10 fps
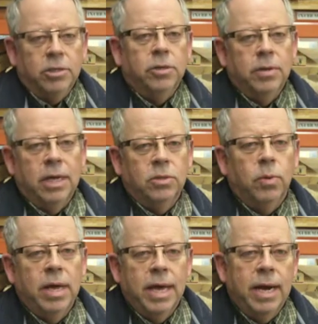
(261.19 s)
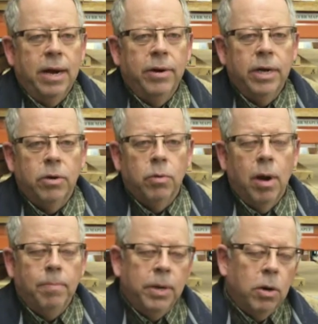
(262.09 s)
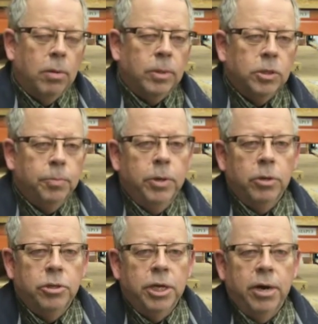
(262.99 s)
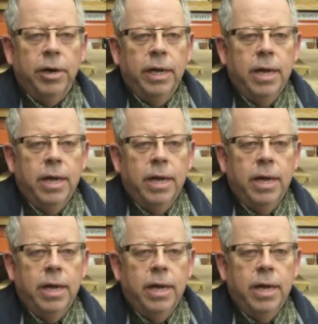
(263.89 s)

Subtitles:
So that's why that area grew up in almost pure cherry.